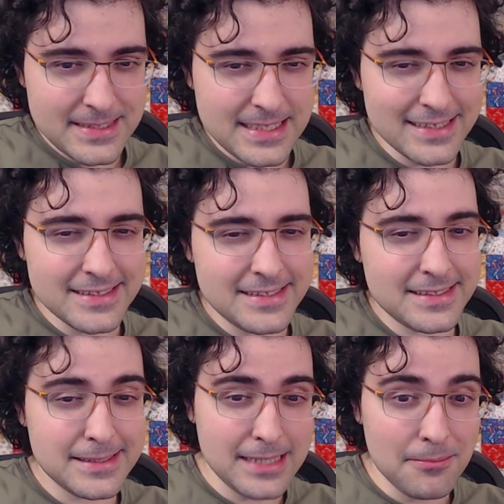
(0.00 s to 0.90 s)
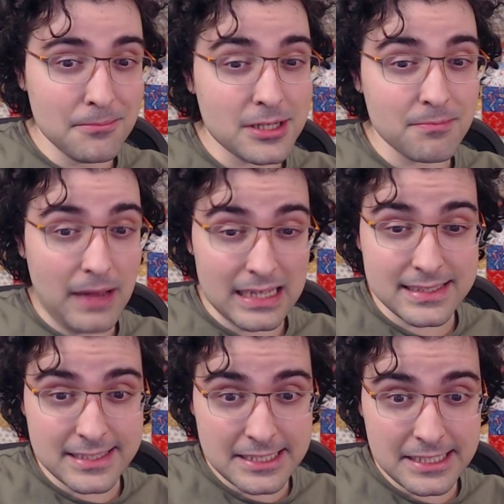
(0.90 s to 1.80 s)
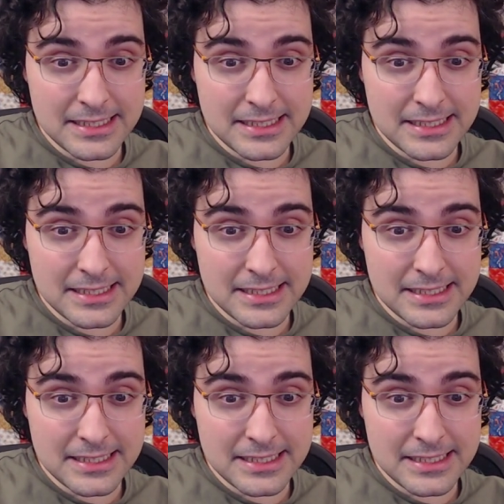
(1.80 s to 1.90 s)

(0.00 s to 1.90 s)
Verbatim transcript: in some capacity.